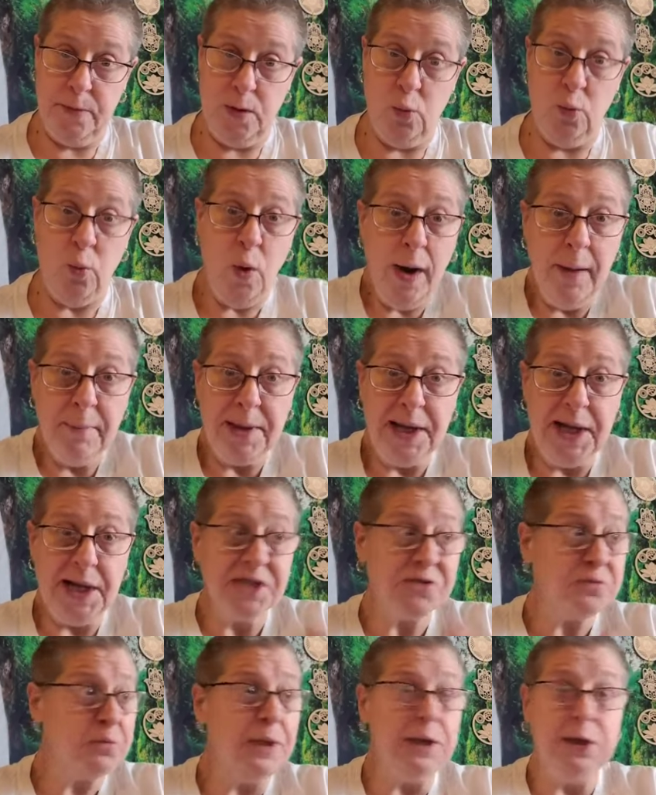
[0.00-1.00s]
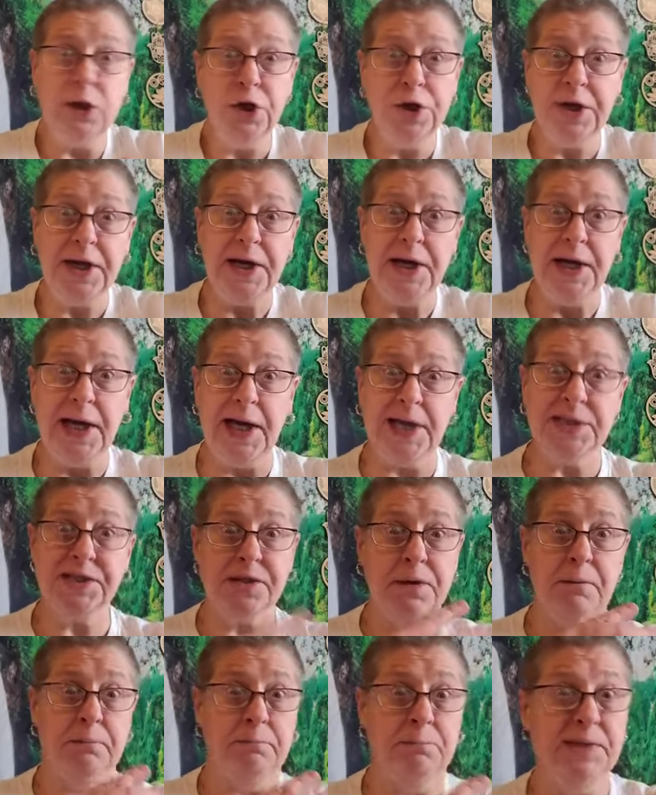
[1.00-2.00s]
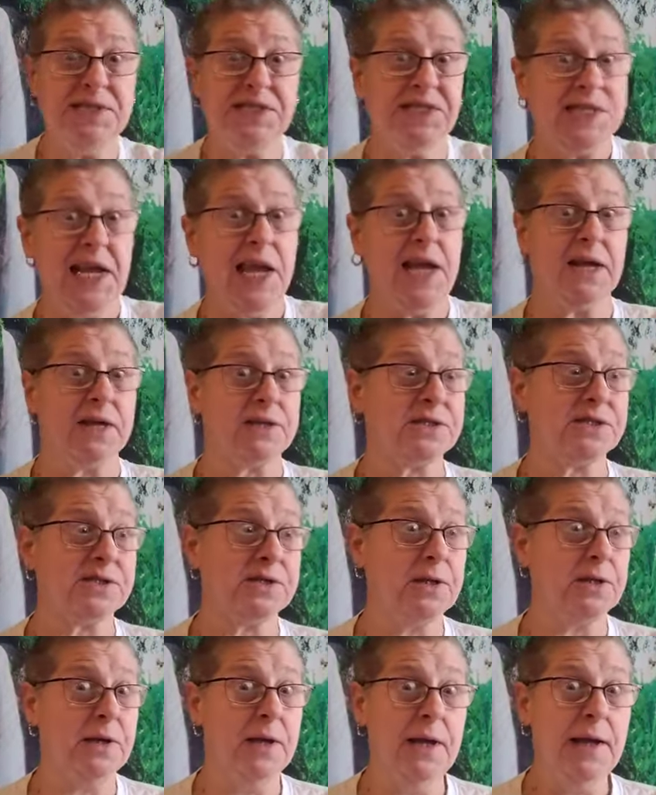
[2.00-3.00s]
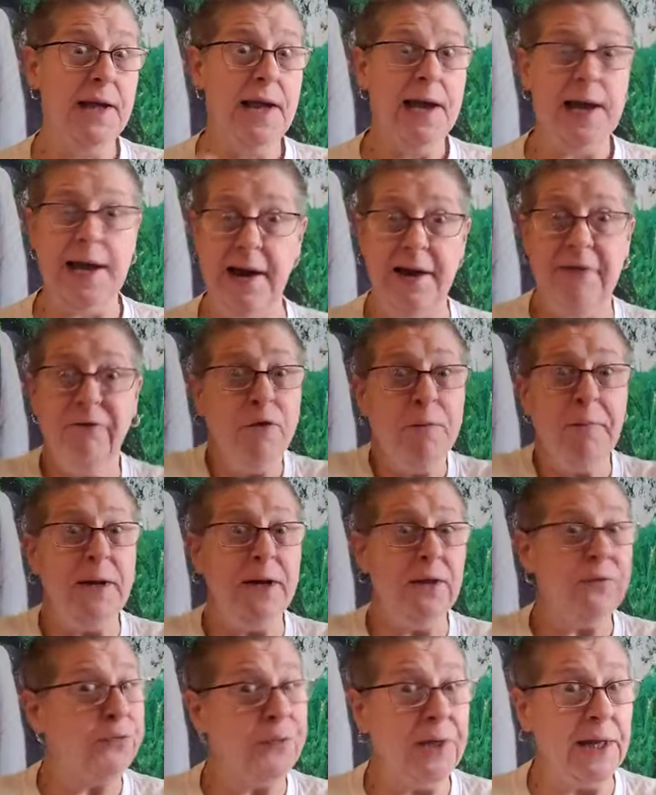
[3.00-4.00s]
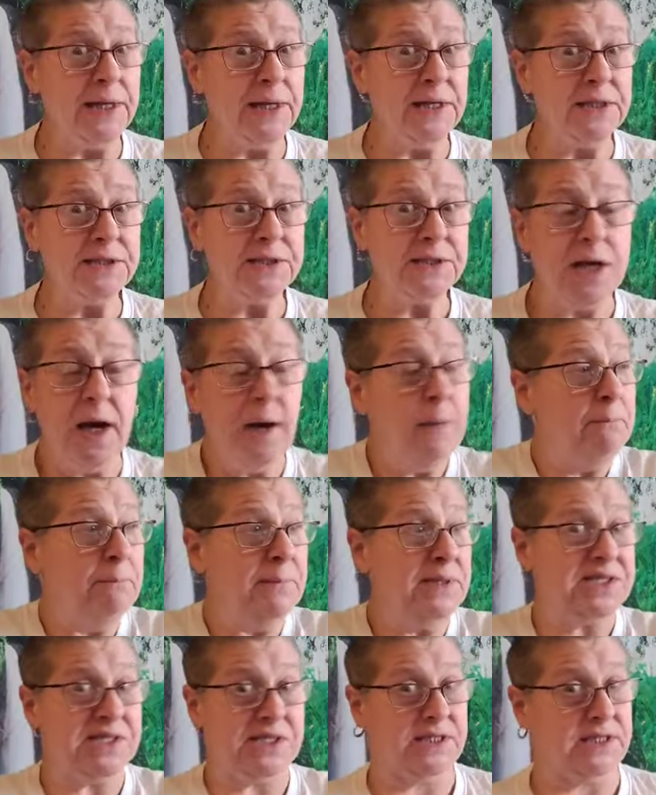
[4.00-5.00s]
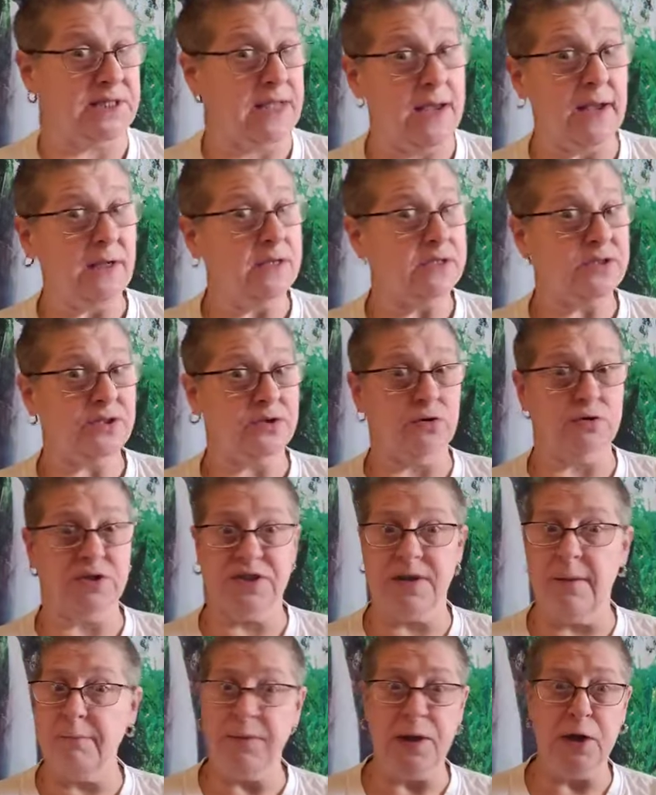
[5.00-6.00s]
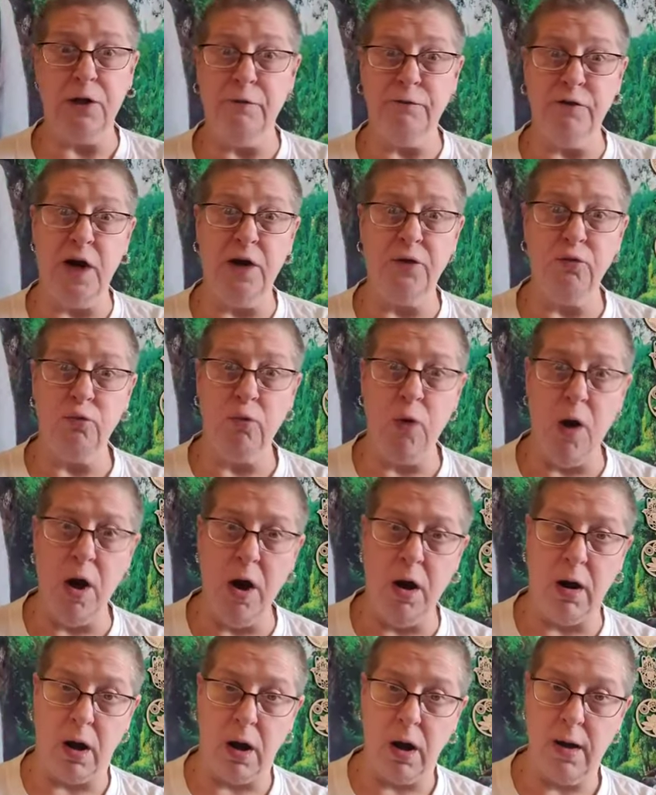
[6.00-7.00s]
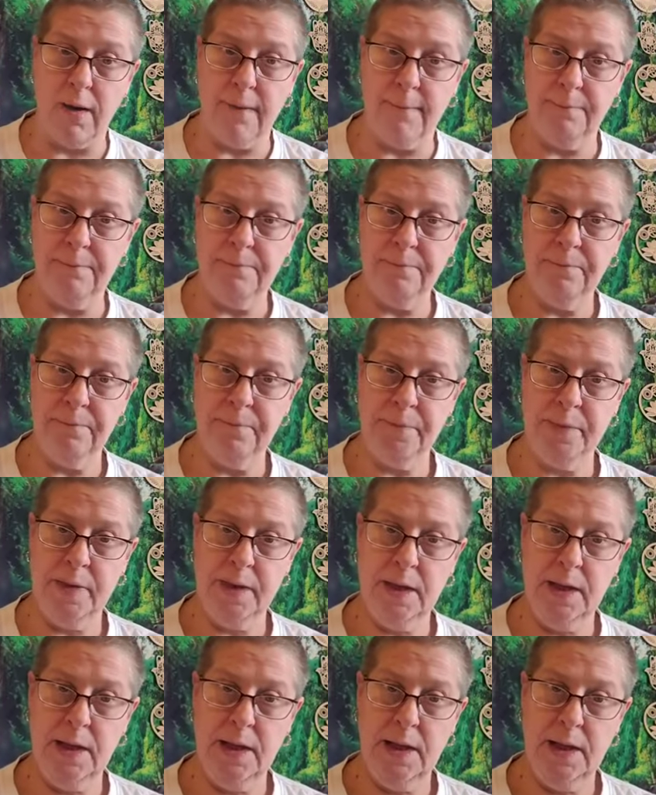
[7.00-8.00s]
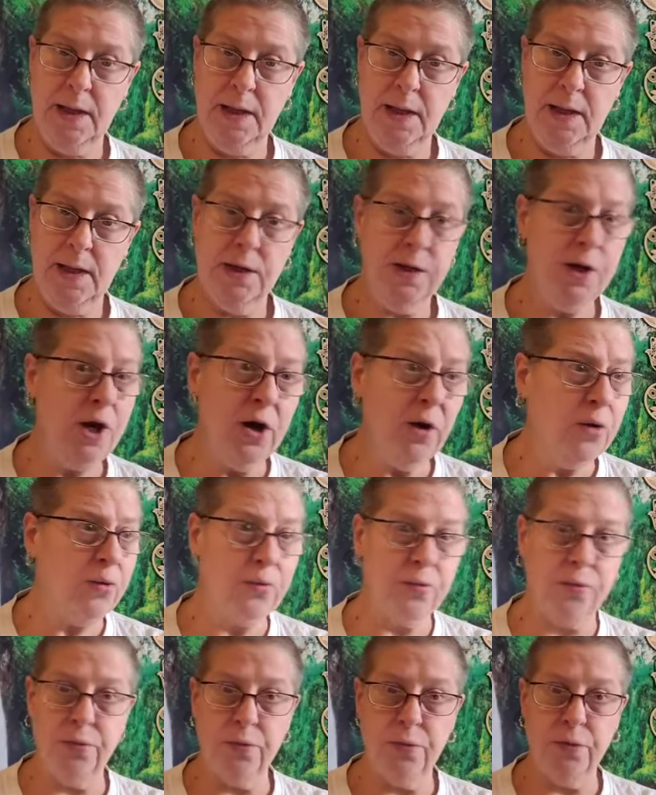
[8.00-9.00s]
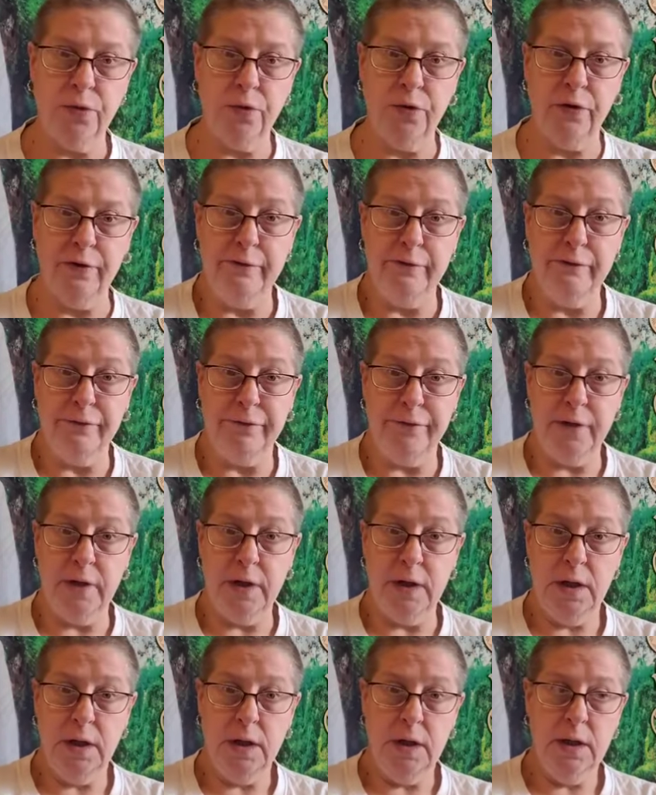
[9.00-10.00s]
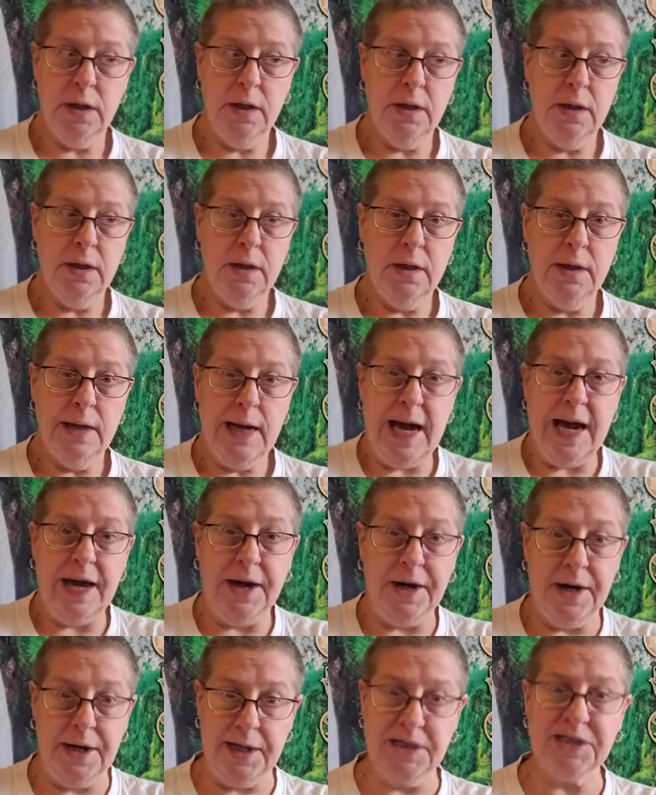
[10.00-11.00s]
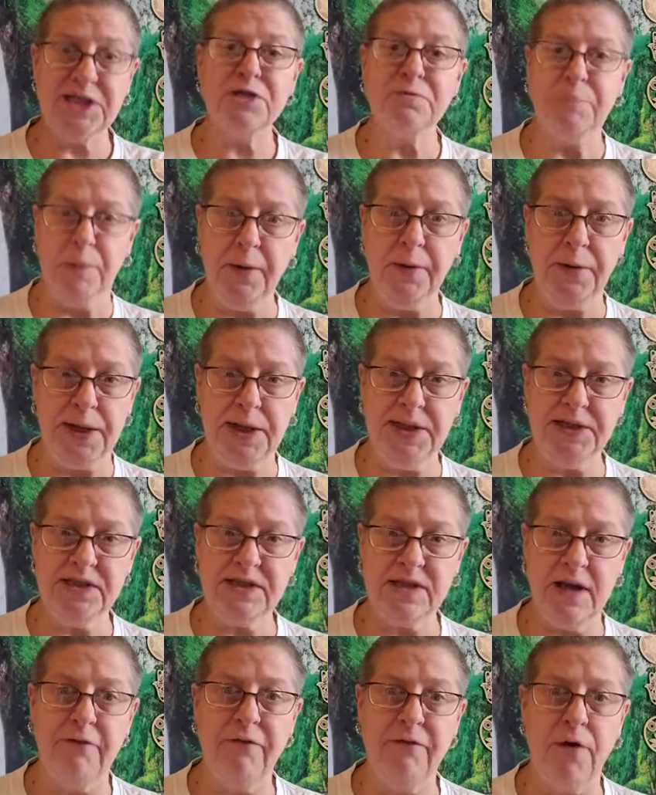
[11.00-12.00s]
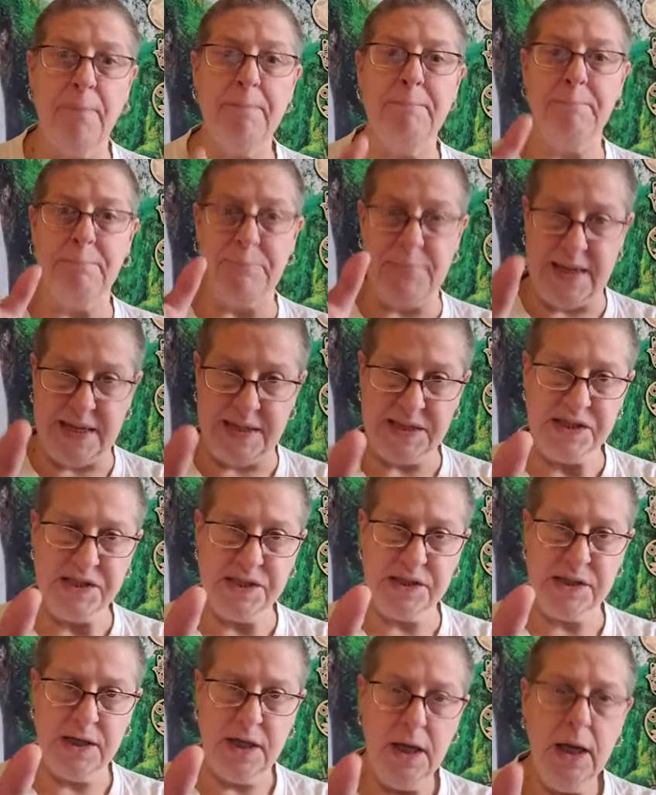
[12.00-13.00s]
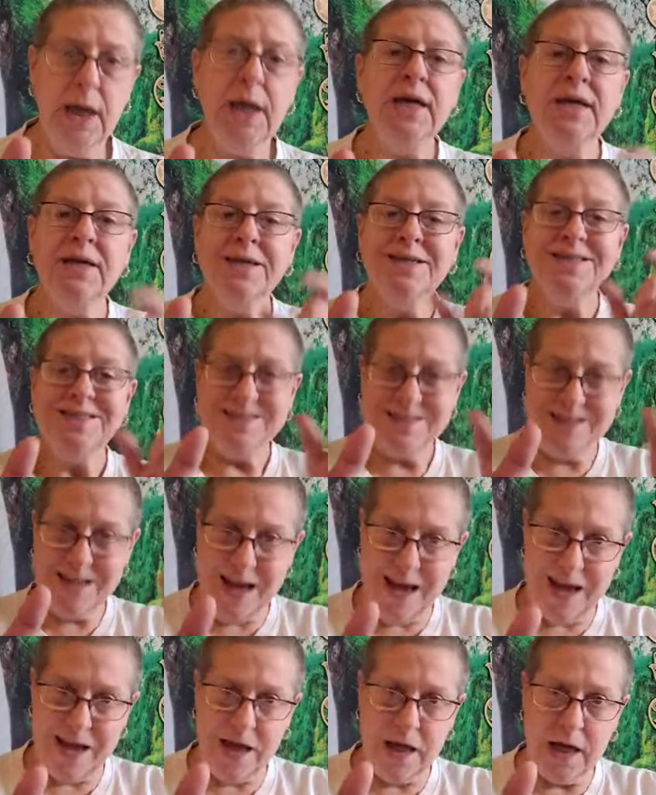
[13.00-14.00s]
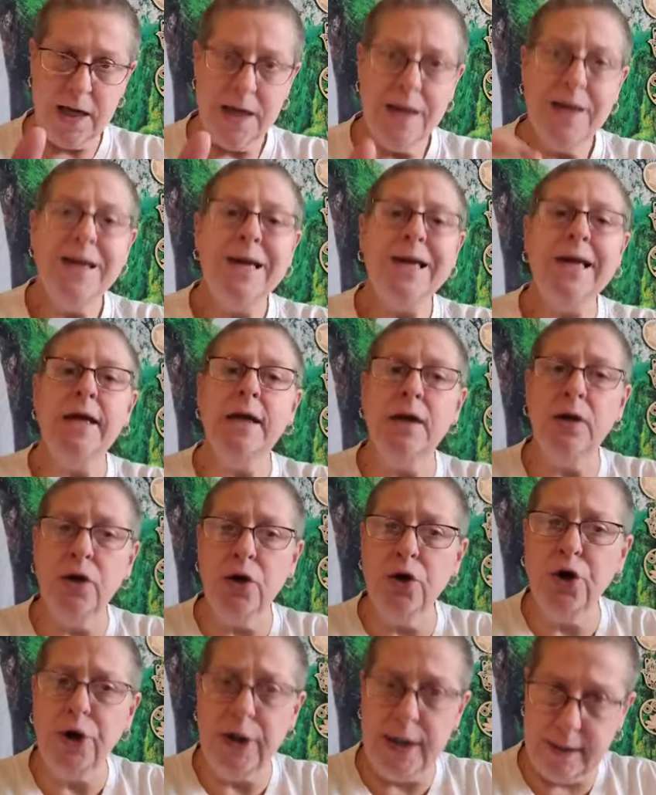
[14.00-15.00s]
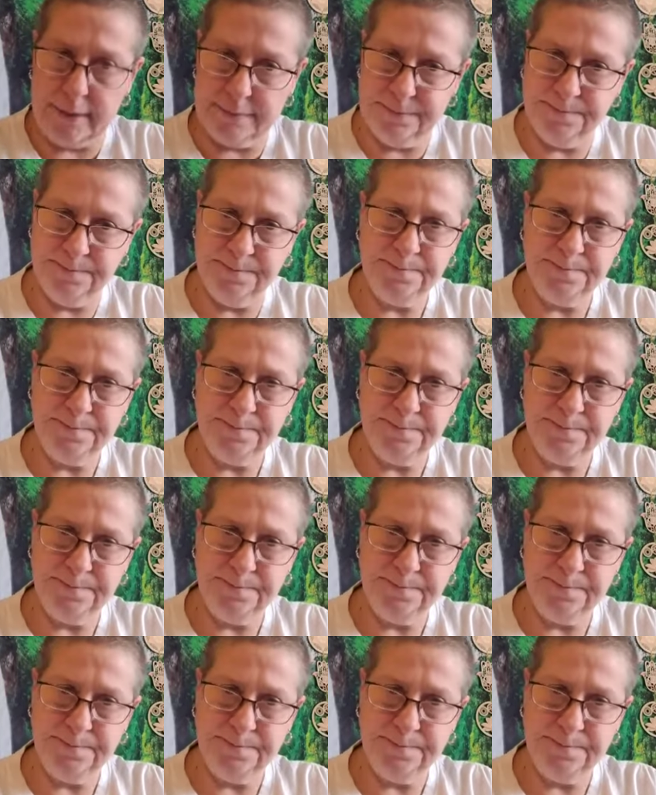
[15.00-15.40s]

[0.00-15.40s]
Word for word: Why? Because we look at it as mistakes, and everybody thinks mistakes are something you've done wrong. No, you've had an experience of a mistake in learning.